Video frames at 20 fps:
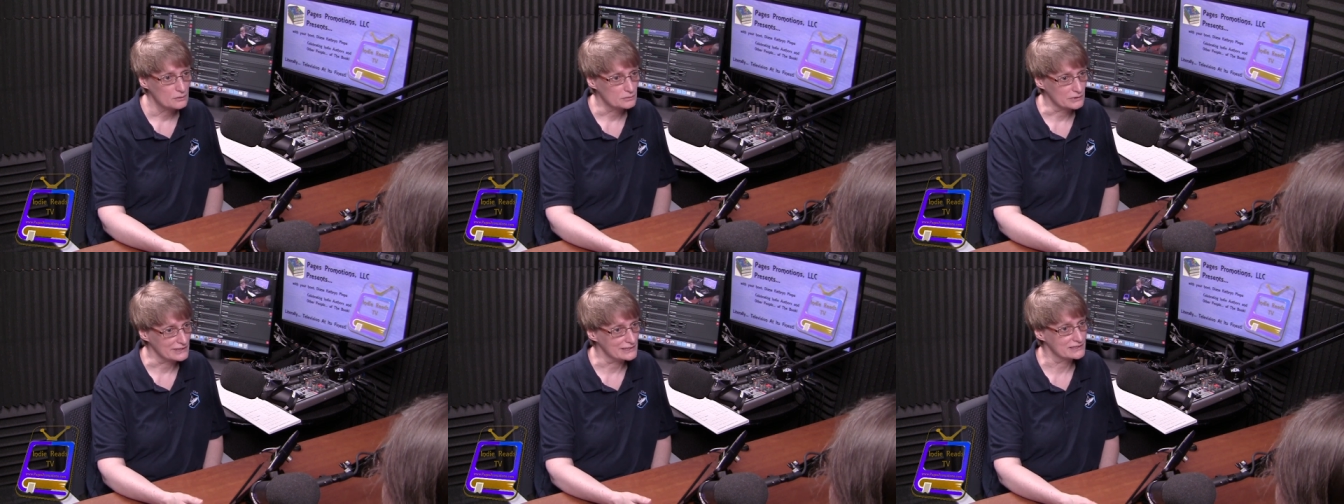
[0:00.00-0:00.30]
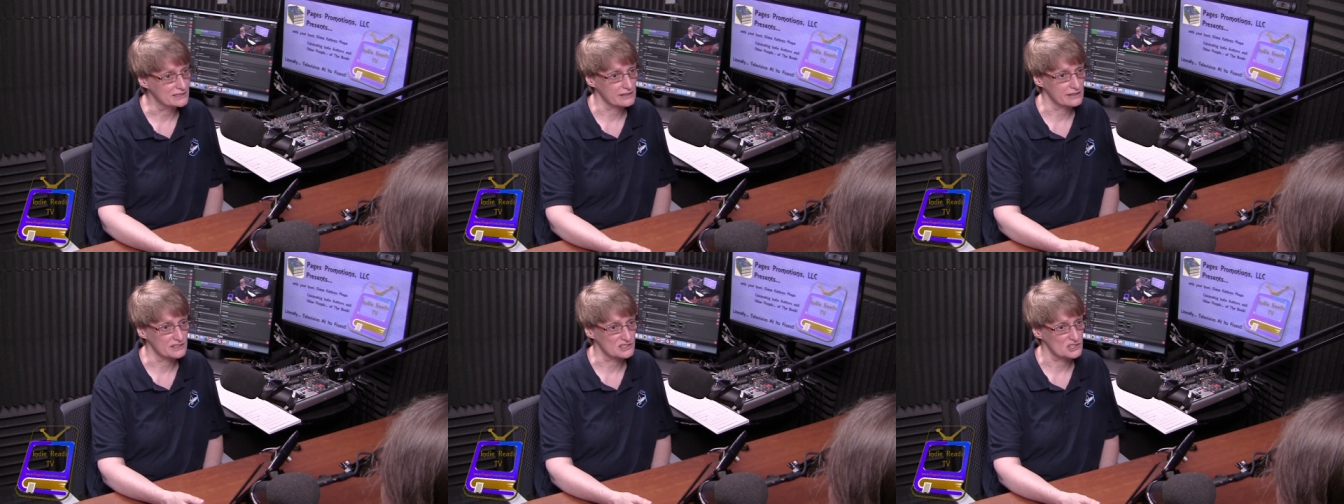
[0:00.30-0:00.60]

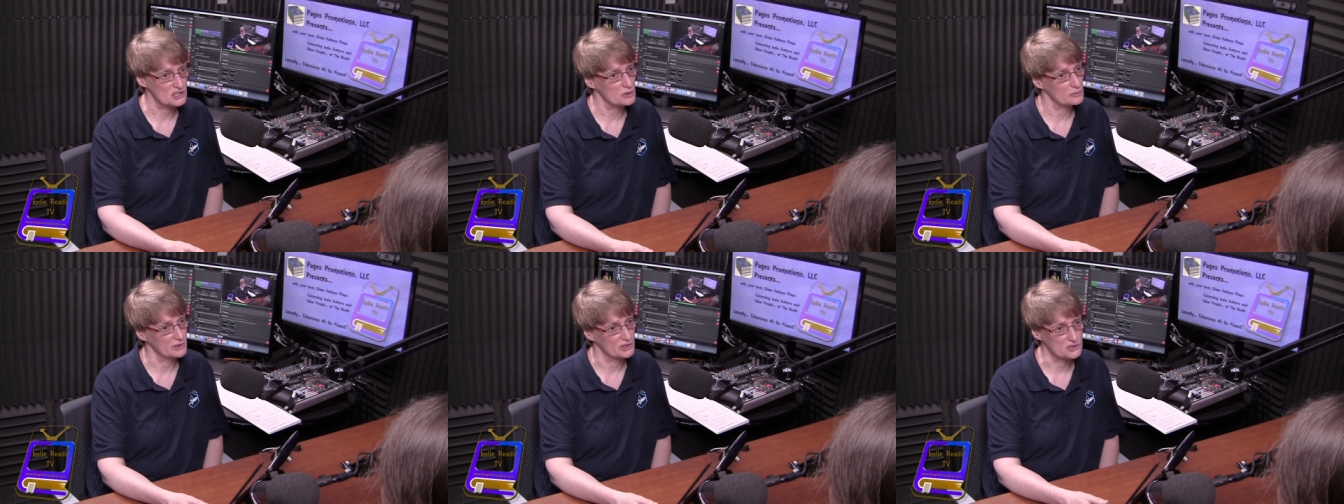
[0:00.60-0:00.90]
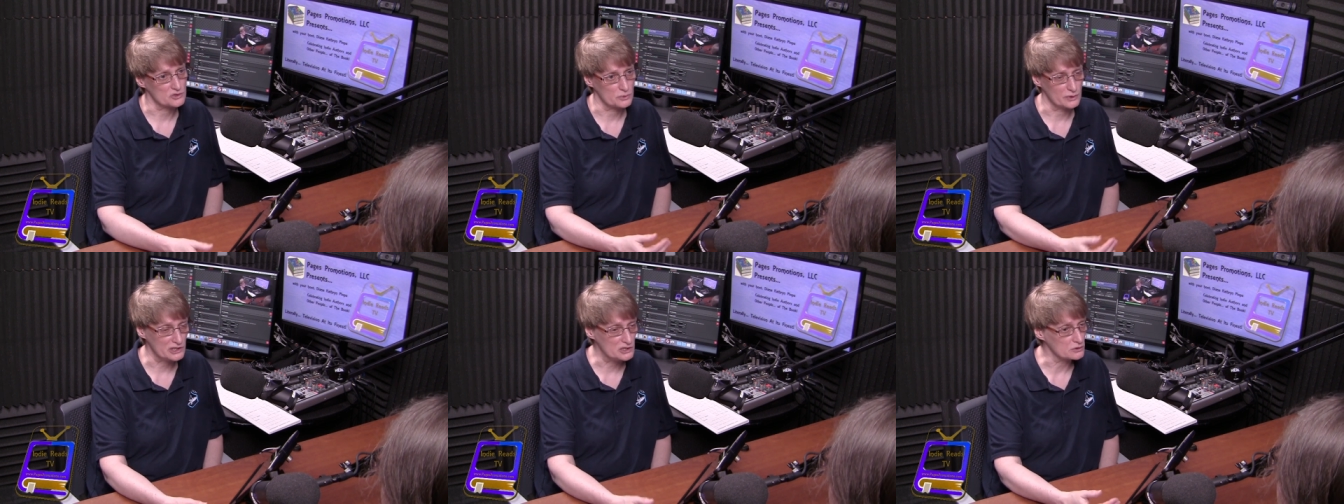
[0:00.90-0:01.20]
please let us know
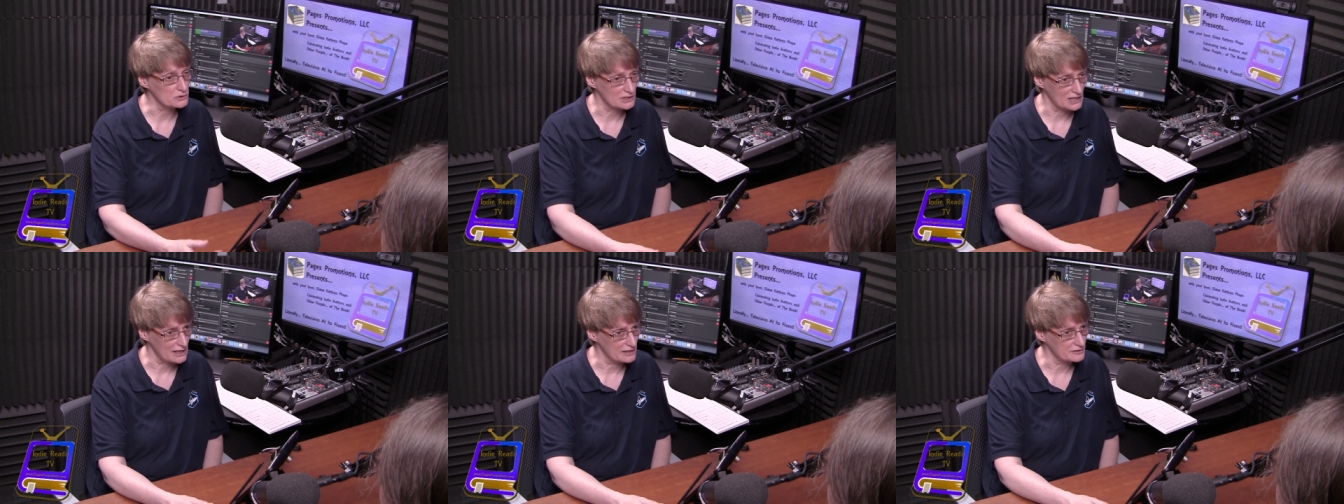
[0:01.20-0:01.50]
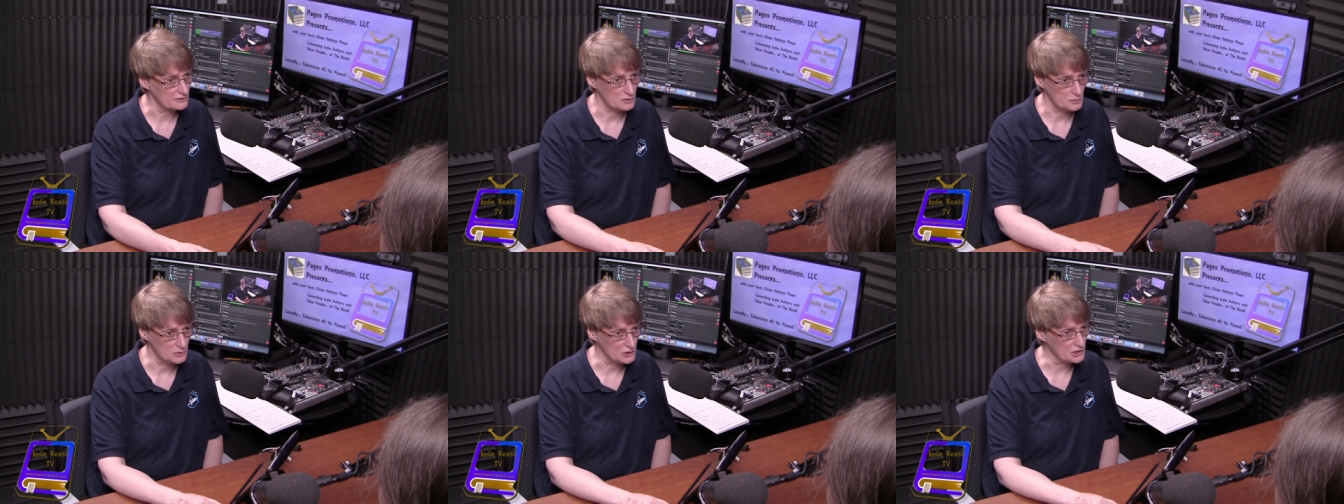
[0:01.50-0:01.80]
because we do a lot
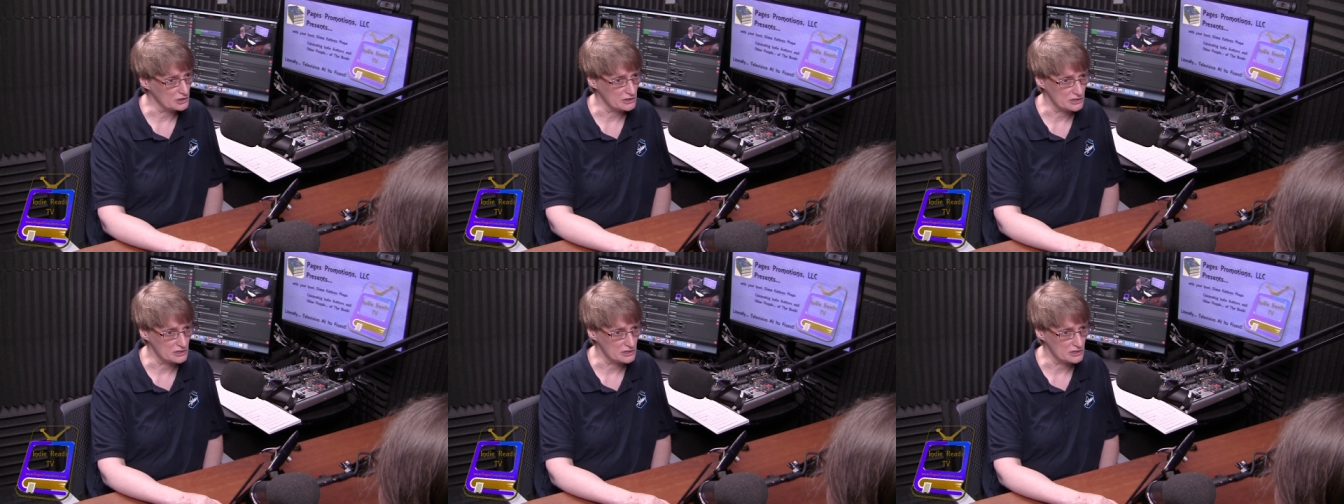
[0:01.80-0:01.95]
of community